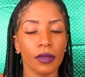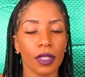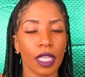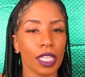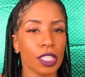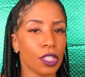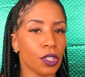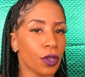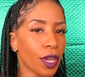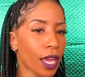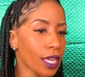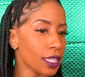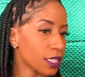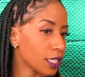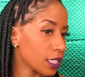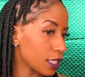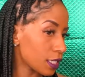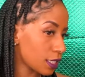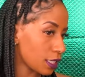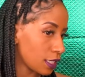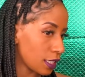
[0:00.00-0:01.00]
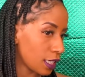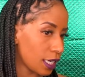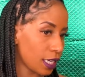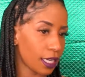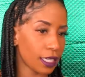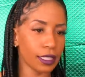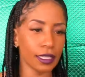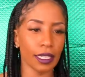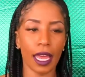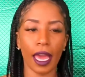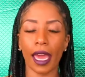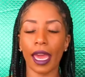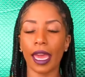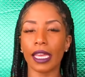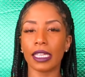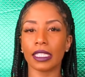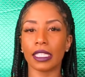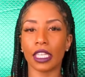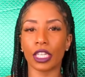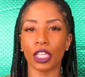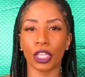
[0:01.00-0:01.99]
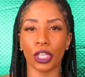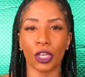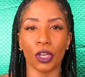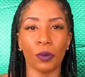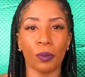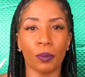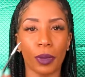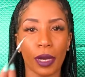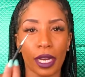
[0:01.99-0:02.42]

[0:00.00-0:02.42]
As you guys can see, nice and cute,